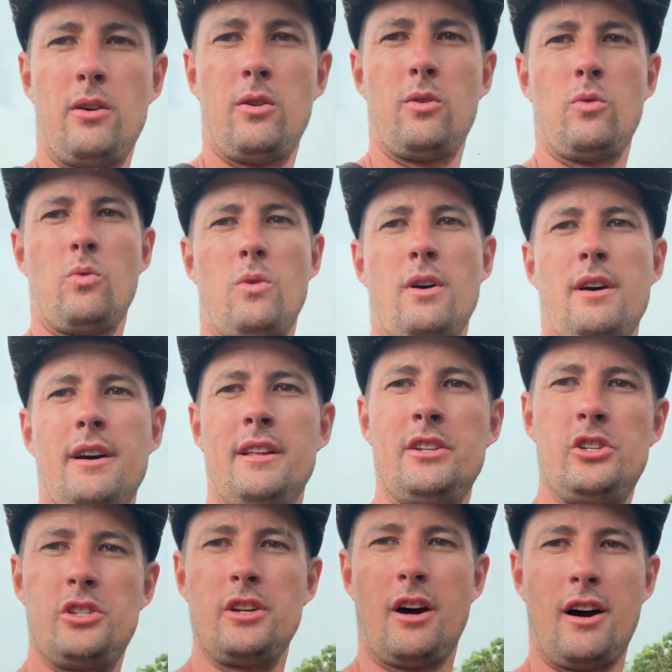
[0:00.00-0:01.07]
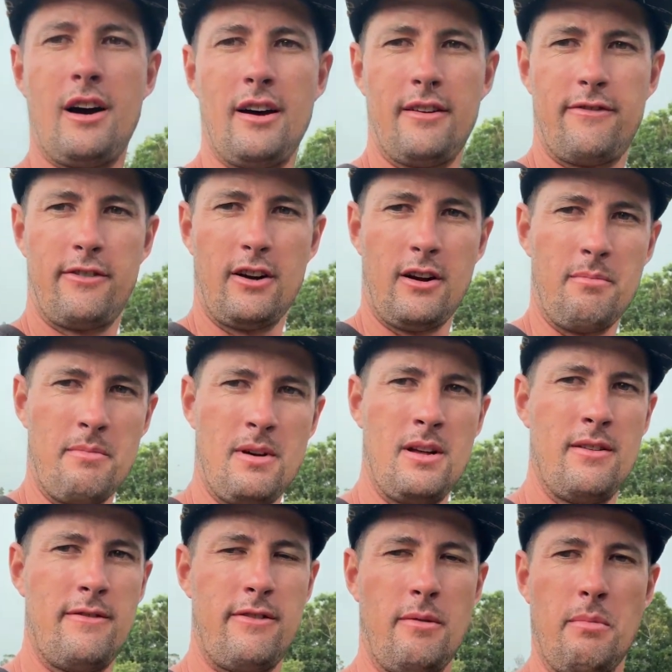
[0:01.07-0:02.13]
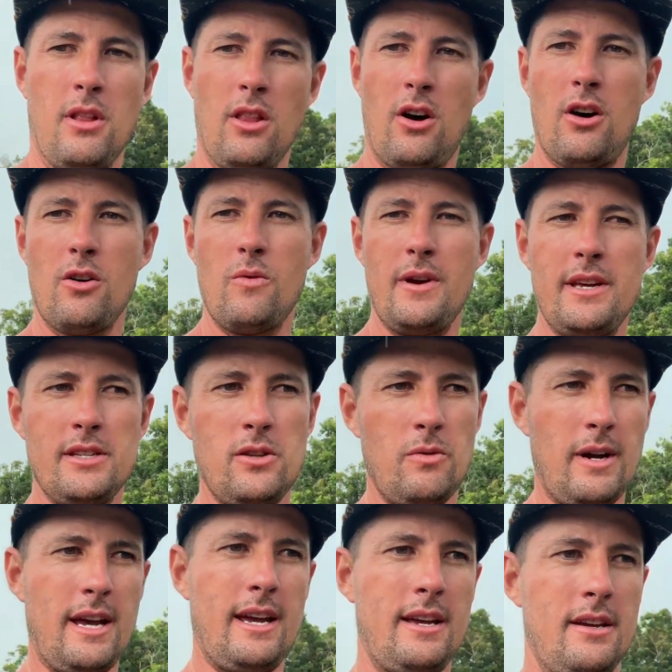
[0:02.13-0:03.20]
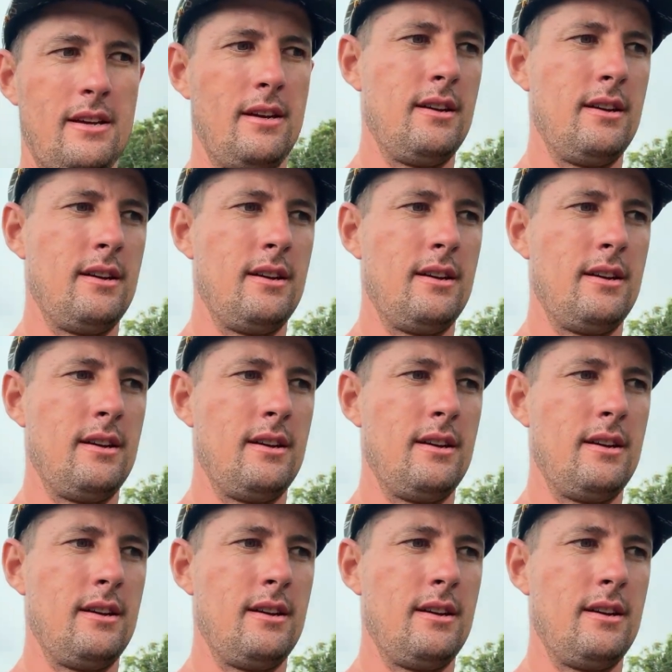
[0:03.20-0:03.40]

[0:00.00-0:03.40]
one shot from a long ways away.